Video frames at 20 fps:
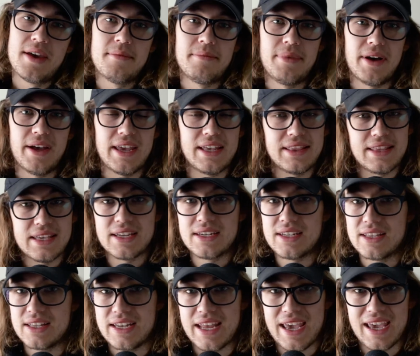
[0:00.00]
but at the
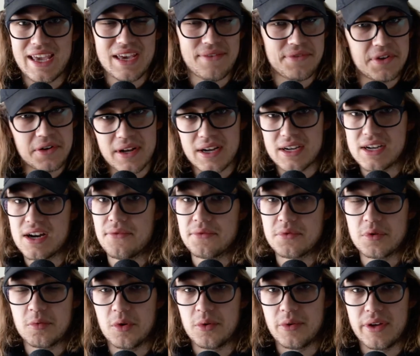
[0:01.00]
end of the day, if you're not
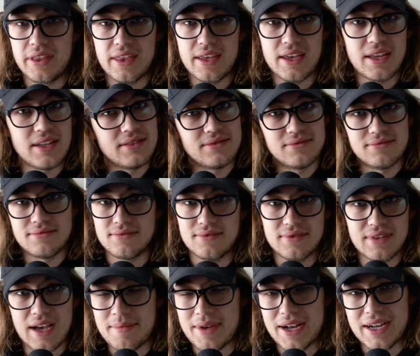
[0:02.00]
comfortable with it,
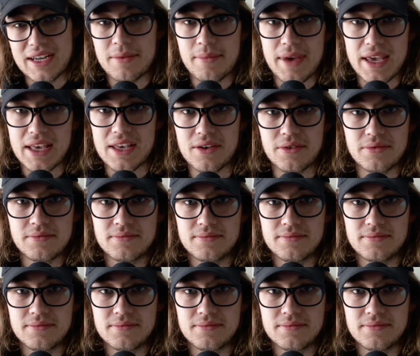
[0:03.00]
I'm not gonna make you.